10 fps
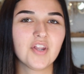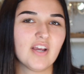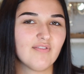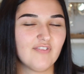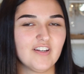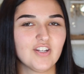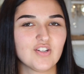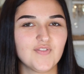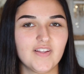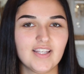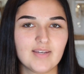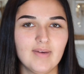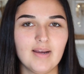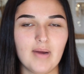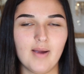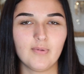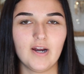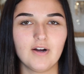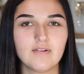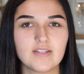that I've finished filling in my
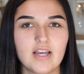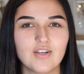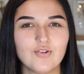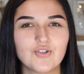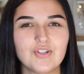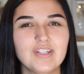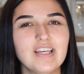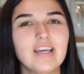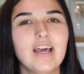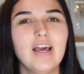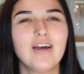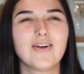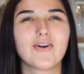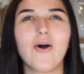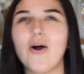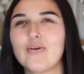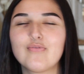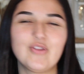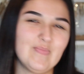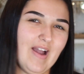eyebrows, I usually
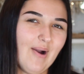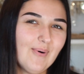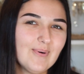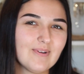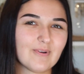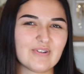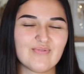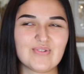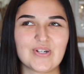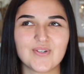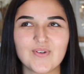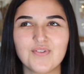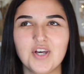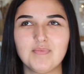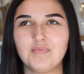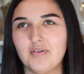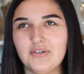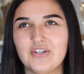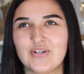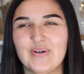carve them out or chisel them. I'm not
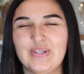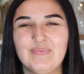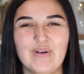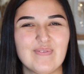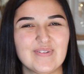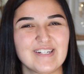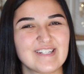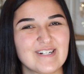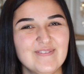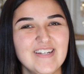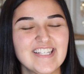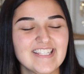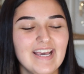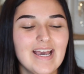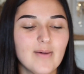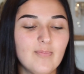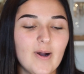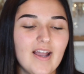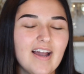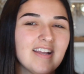really sure what the proper term is,
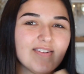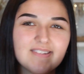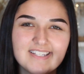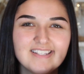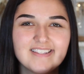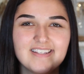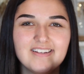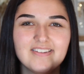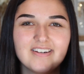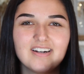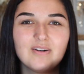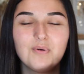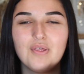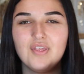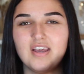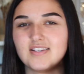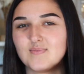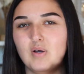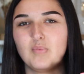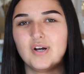but I use concealer with a
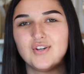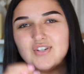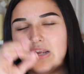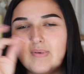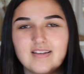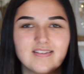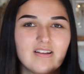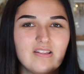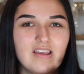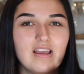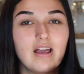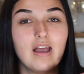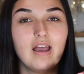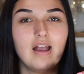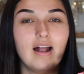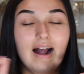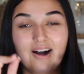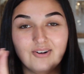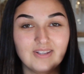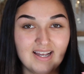small brush and I basically
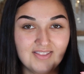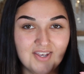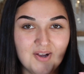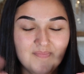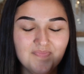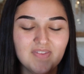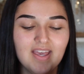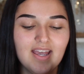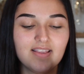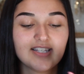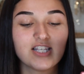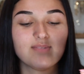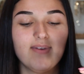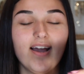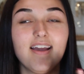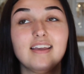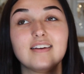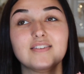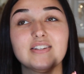outline them. This is my